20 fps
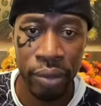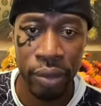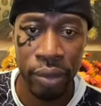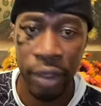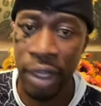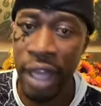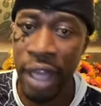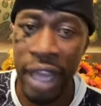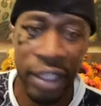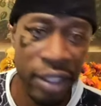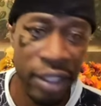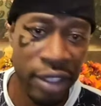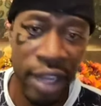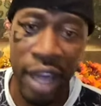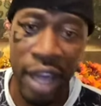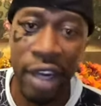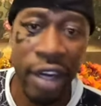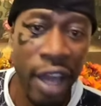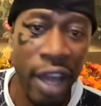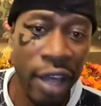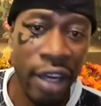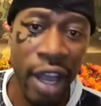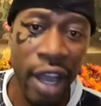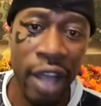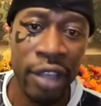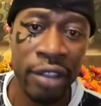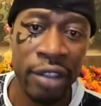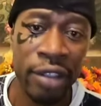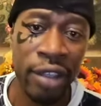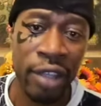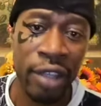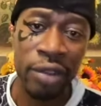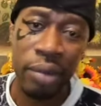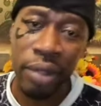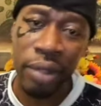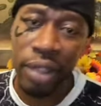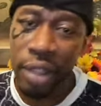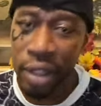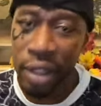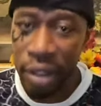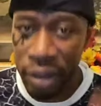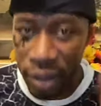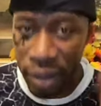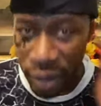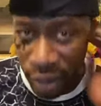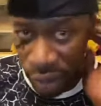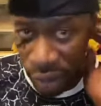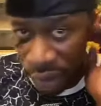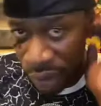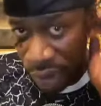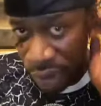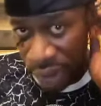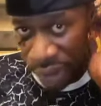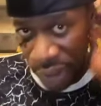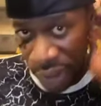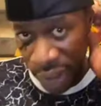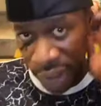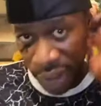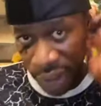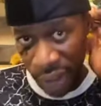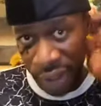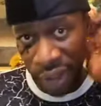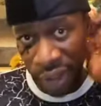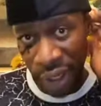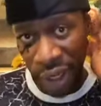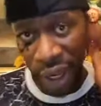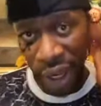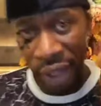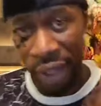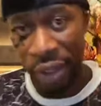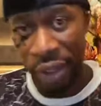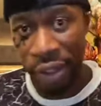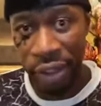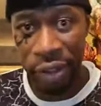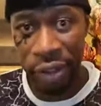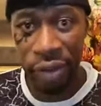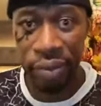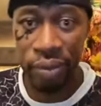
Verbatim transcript: The class is $99. That's what it is. That's how that looked.